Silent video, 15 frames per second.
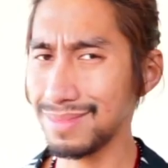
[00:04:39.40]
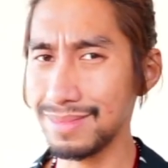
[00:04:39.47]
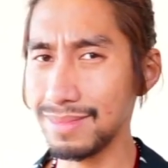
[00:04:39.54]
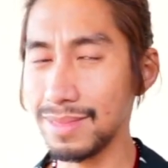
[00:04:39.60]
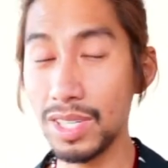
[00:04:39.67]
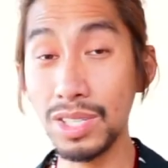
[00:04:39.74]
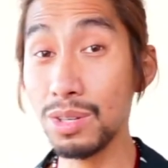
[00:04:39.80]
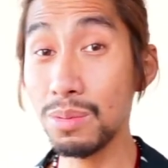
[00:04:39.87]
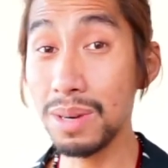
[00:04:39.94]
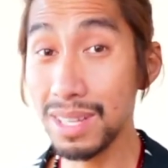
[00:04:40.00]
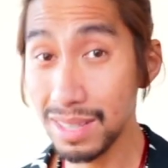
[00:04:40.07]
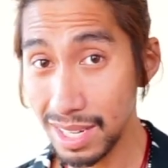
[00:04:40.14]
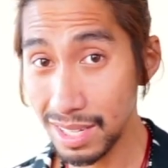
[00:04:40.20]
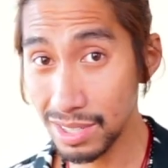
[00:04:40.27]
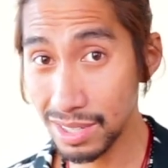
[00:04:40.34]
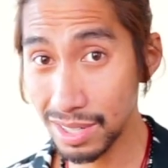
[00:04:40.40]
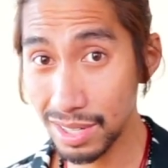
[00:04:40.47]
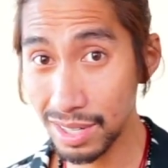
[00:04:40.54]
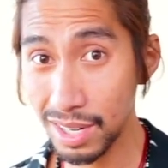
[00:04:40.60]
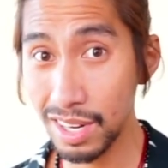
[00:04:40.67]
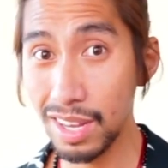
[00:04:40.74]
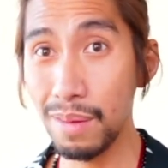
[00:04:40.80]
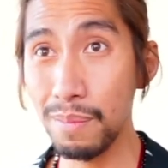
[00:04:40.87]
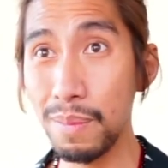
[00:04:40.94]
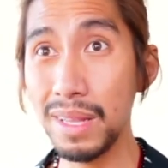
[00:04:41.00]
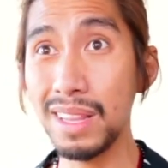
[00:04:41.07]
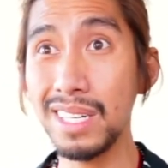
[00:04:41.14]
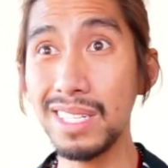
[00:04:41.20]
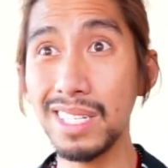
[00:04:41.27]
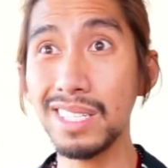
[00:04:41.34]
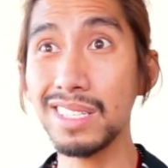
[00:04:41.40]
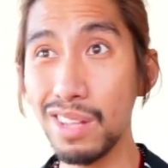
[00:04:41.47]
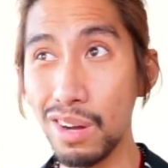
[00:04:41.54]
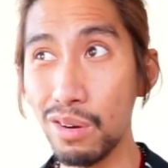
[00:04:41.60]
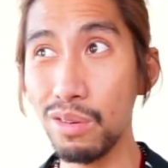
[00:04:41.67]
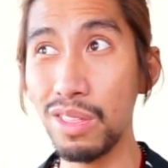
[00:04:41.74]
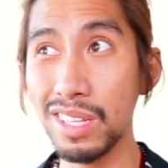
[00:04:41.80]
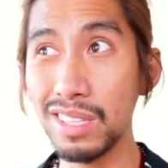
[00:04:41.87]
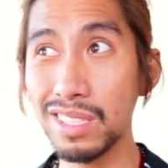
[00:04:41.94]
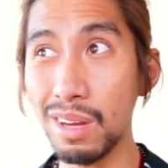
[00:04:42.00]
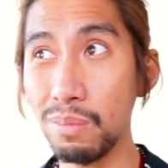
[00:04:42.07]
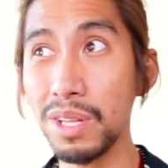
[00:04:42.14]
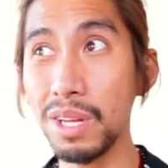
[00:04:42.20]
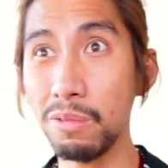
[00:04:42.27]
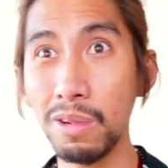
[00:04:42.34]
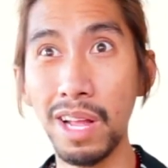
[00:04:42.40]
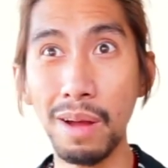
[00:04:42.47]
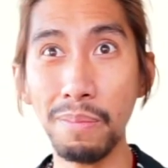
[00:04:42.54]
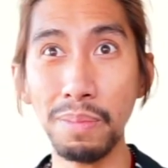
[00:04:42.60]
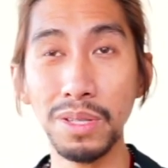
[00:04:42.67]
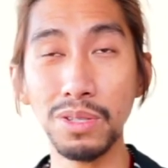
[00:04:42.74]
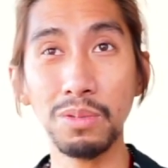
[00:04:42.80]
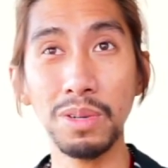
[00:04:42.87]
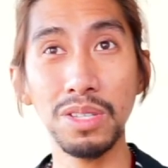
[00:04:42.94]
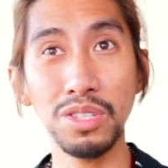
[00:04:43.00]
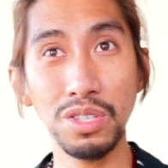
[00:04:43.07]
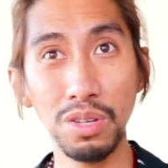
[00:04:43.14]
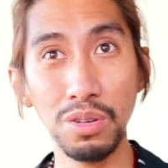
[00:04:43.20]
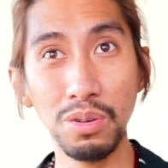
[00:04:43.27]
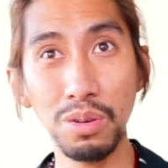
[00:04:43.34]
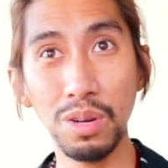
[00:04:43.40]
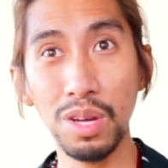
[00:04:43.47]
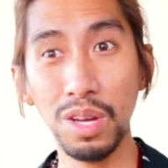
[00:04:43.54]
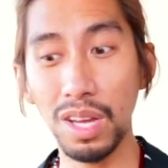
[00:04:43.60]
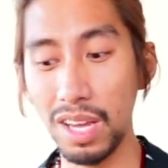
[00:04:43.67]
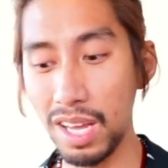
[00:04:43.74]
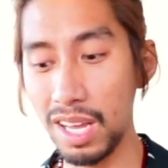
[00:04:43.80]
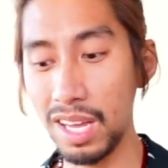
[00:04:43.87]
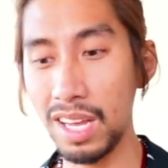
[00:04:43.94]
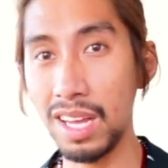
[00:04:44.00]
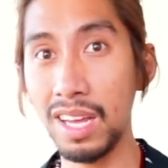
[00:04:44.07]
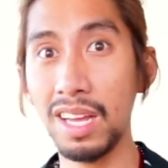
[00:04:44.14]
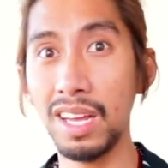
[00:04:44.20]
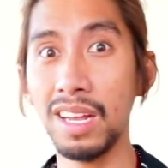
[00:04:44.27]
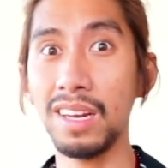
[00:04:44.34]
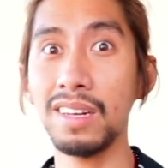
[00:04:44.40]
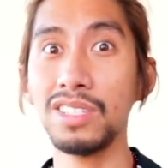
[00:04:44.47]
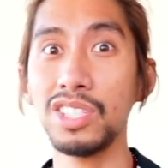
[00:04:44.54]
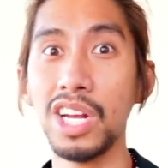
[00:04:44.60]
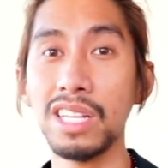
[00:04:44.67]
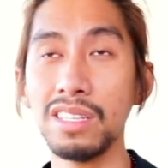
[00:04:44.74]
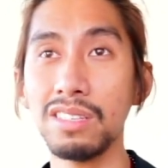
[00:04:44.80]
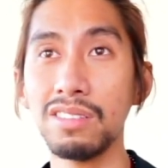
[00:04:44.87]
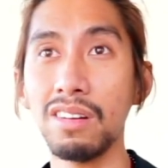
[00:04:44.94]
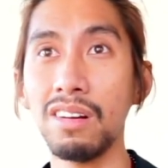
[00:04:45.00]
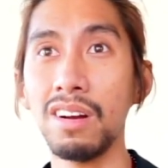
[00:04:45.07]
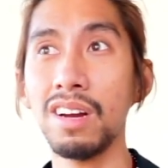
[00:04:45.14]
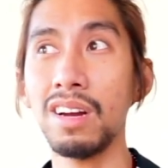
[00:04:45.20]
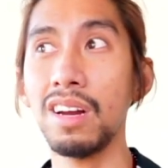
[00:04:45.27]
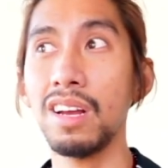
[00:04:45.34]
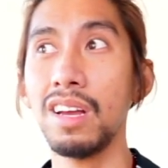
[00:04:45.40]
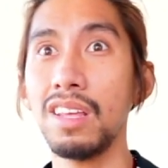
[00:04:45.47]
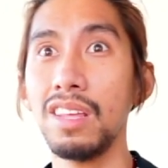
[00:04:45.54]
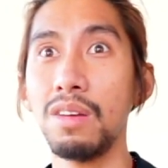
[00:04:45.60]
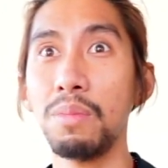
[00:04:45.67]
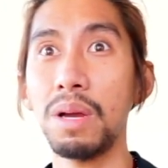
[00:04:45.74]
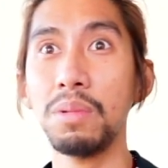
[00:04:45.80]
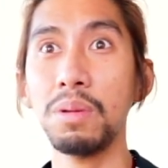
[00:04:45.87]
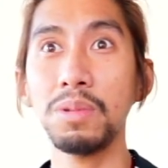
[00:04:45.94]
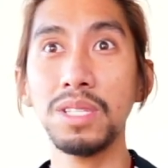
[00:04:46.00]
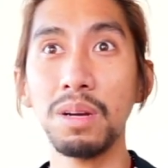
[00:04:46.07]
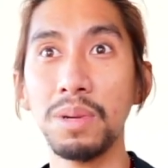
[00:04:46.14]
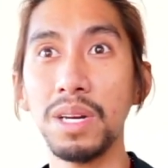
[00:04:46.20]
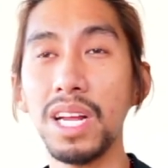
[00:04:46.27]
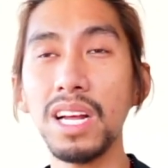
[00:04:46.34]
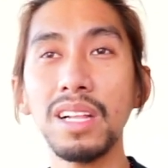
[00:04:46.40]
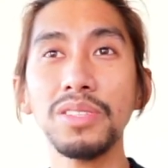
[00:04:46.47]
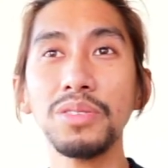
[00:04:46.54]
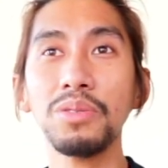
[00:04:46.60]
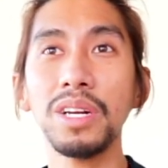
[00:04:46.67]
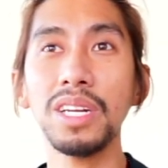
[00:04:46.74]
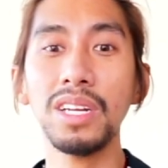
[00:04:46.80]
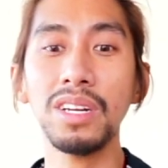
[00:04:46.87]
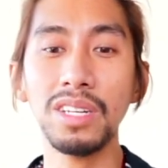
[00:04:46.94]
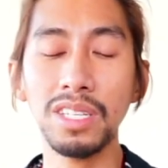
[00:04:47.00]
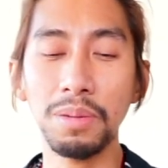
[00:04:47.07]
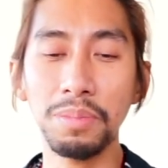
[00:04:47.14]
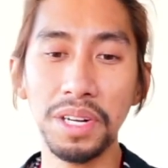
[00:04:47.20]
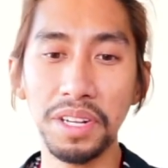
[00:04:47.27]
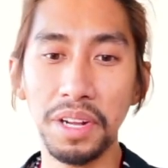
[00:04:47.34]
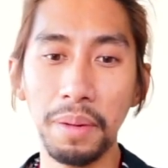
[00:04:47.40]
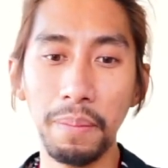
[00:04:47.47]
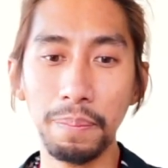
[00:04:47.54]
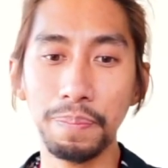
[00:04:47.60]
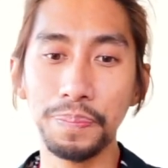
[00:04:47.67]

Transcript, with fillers: there's nobody in danger, but they just know that something will happen towards you, and chances are you might be with someone else already or something like that.